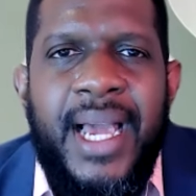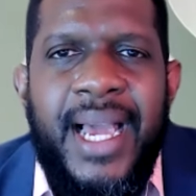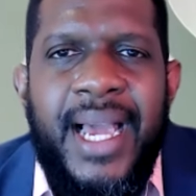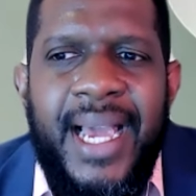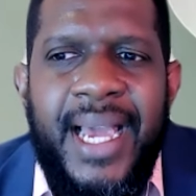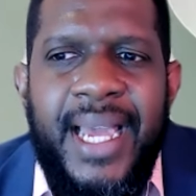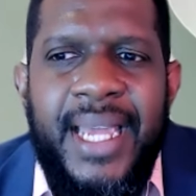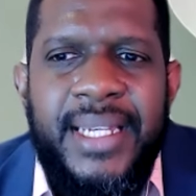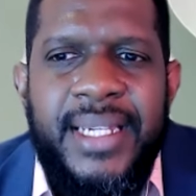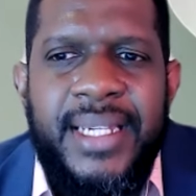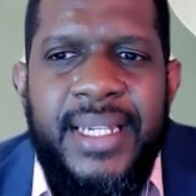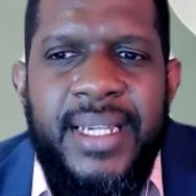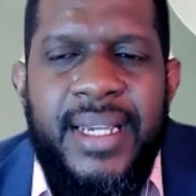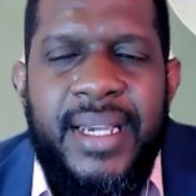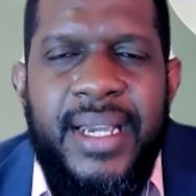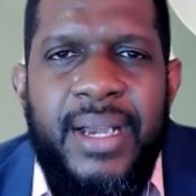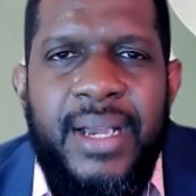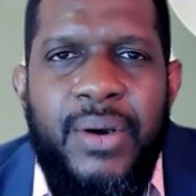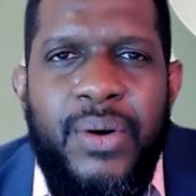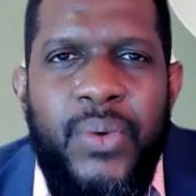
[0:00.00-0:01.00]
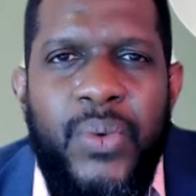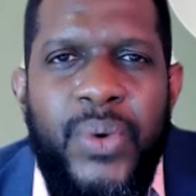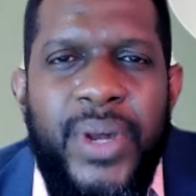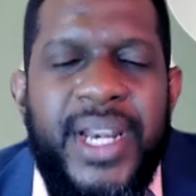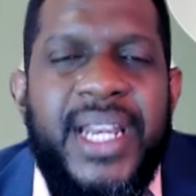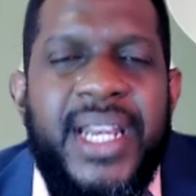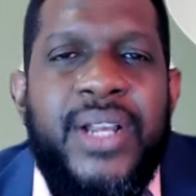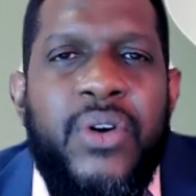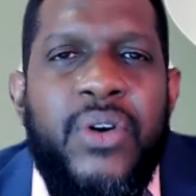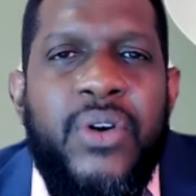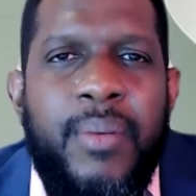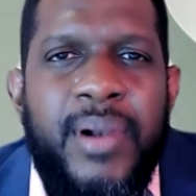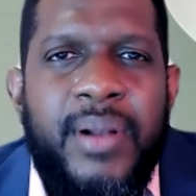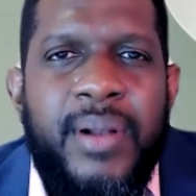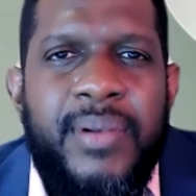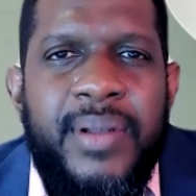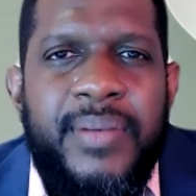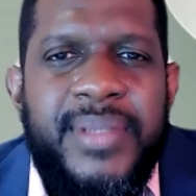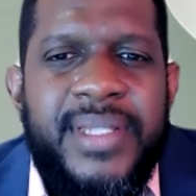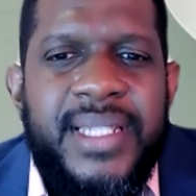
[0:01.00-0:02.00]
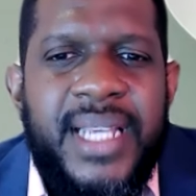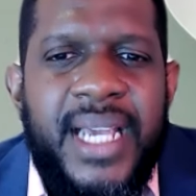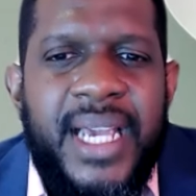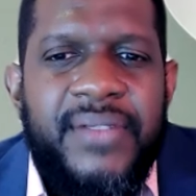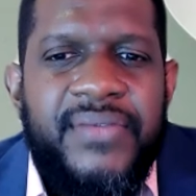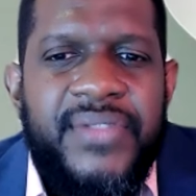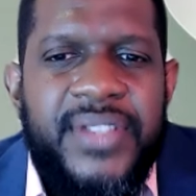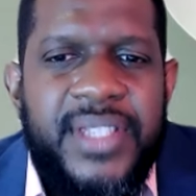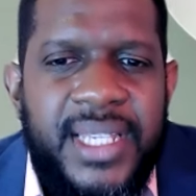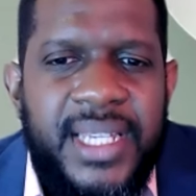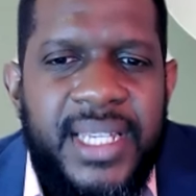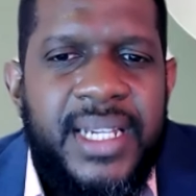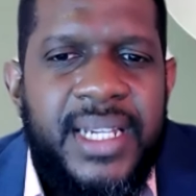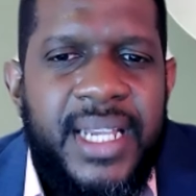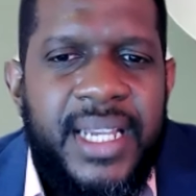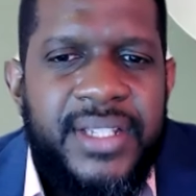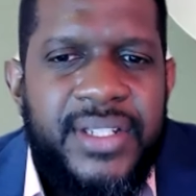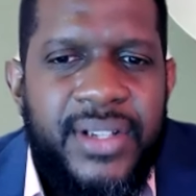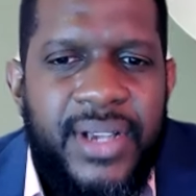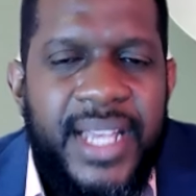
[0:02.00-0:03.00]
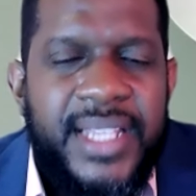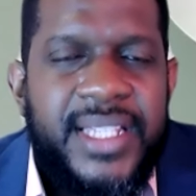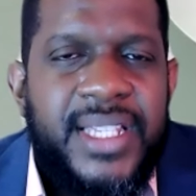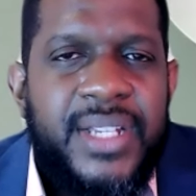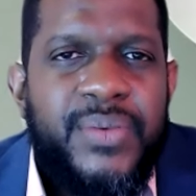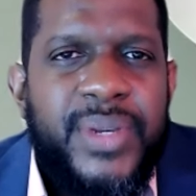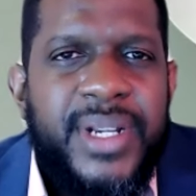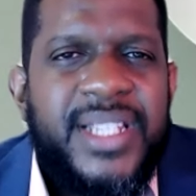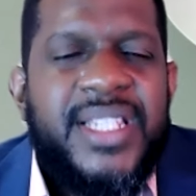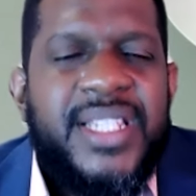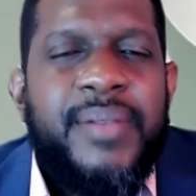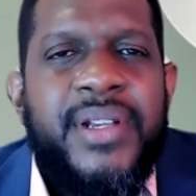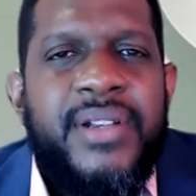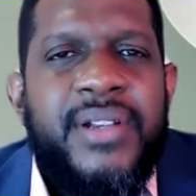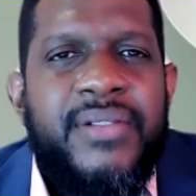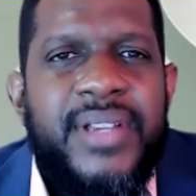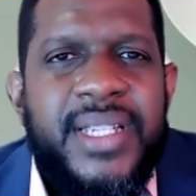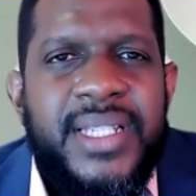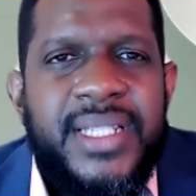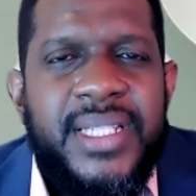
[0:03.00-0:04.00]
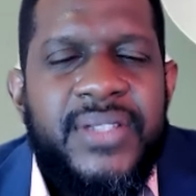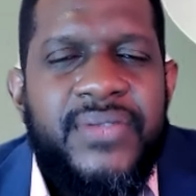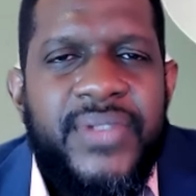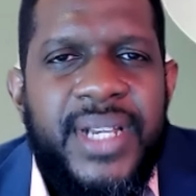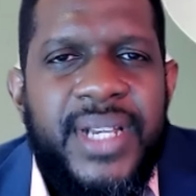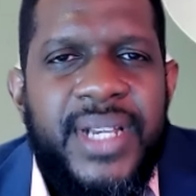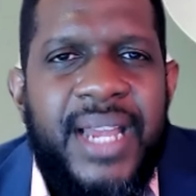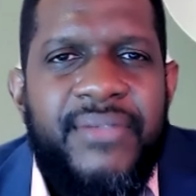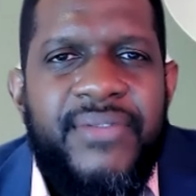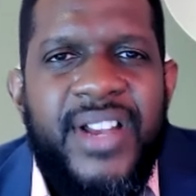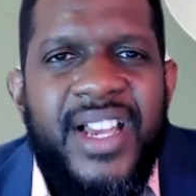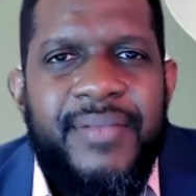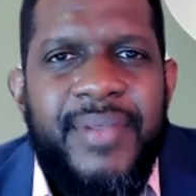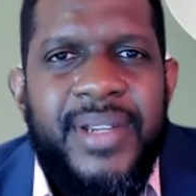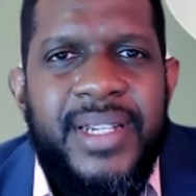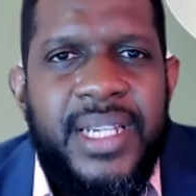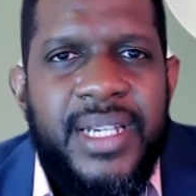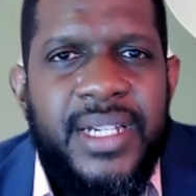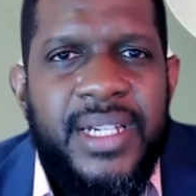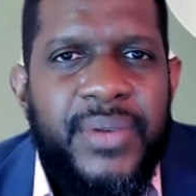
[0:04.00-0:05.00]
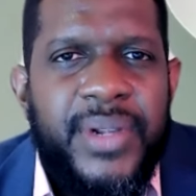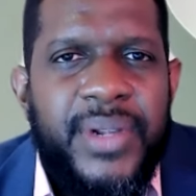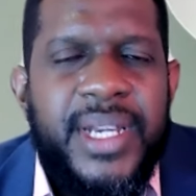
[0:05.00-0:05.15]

And one of the core problems I've seen, as you're asking, what are some of the reasons for that fragmentation?